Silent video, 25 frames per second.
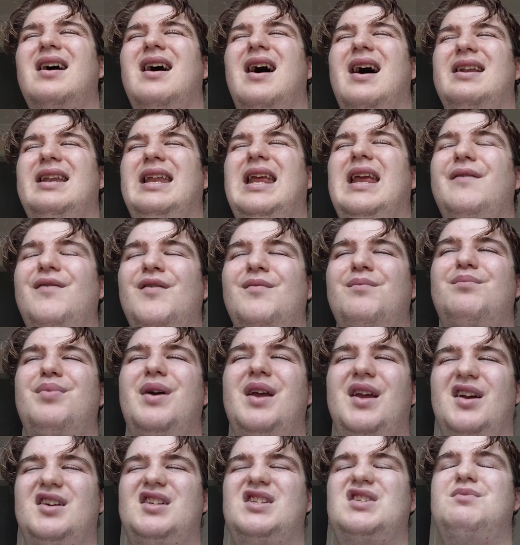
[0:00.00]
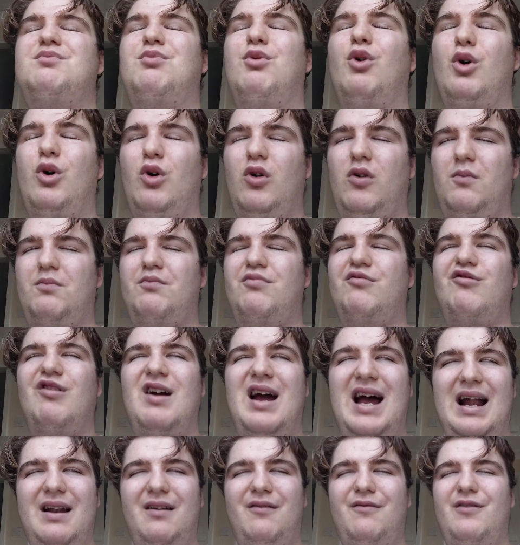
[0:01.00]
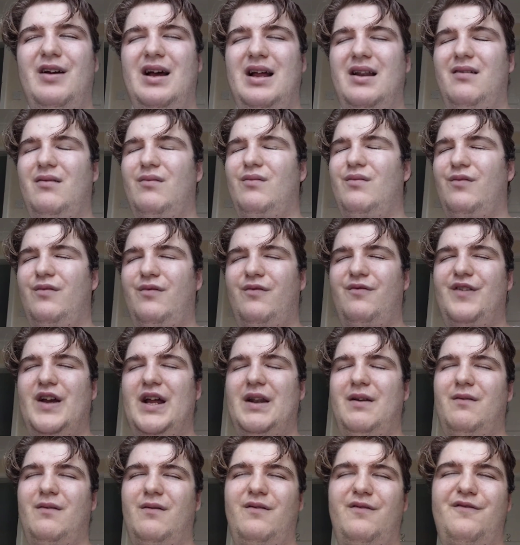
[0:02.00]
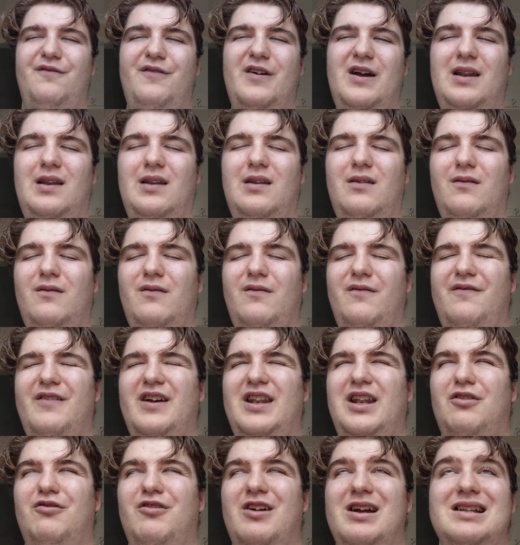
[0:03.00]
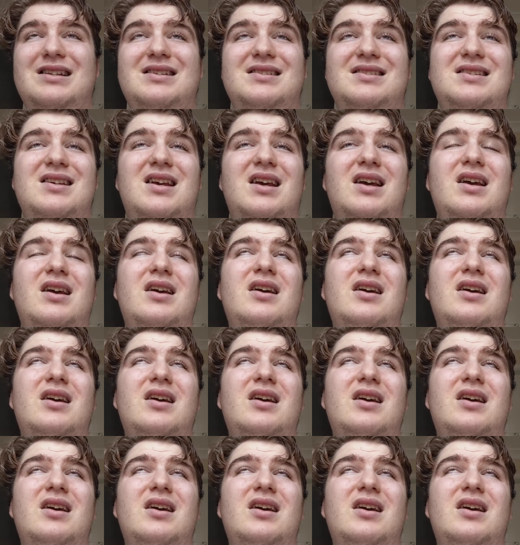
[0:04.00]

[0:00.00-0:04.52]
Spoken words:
an even bigger spoiled brat than Van Lorenz.